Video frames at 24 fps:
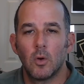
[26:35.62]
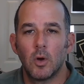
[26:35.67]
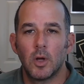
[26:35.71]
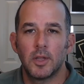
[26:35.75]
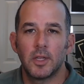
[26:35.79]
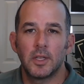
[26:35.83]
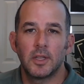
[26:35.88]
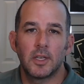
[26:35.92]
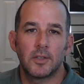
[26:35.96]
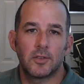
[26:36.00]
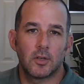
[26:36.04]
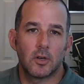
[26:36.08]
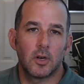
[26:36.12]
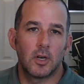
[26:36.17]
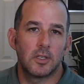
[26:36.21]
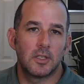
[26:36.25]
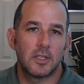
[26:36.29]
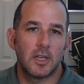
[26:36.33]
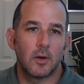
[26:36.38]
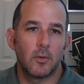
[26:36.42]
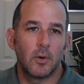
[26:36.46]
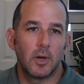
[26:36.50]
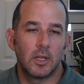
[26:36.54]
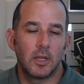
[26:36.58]
I think that's a great
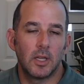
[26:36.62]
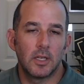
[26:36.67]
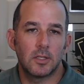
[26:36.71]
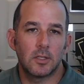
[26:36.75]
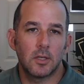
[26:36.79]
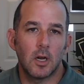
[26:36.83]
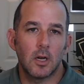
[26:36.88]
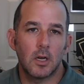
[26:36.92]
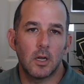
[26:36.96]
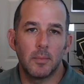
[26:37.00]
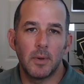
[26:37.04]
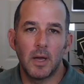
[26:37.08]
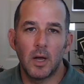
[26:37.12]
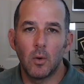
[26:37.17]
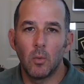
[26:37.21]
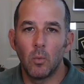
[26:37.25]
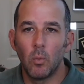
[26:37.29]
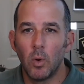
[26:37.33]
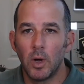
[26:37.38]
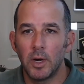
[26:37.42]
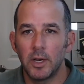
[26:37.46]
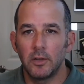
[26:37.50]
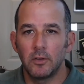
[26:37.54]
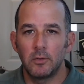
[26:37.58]
segue. Let's talk about
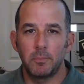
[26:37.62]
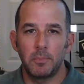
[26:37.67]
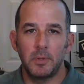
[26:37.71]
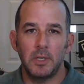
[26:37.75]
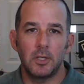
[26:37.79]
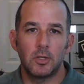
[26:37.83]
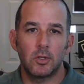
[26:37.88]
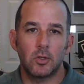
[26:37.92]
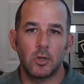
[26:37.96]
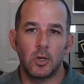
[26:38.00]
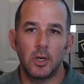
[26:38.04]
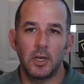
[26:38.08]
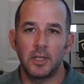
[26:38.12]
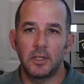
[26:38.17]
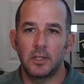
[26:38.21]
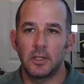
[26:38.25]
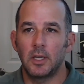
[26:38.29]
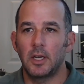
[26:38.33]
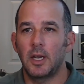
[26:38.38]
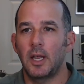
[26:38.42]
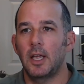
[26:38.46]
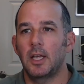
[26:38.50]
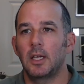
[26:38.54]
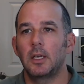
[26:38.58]
what is Peachtree
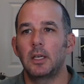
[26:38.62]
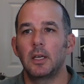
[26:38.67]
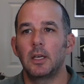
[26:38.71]
today.